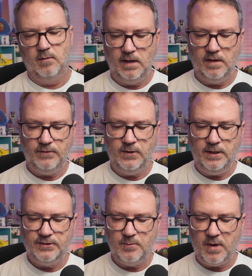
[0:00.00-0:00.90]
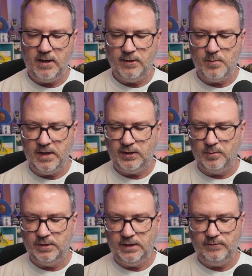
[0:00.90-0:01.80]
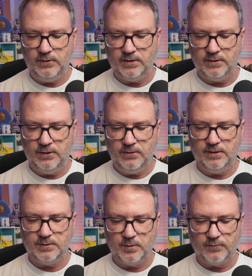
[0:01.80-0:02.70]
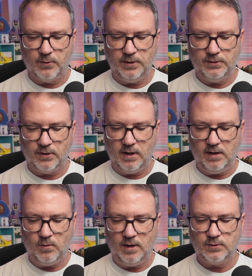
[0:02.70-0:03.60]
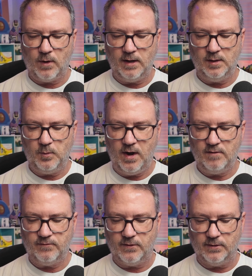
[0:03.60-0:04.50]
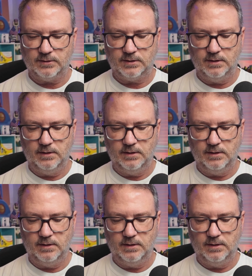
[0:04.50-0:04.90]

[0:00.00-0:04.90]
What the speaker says: If you need somebody to make you believe you can do this before you try, watch Riley Brown first,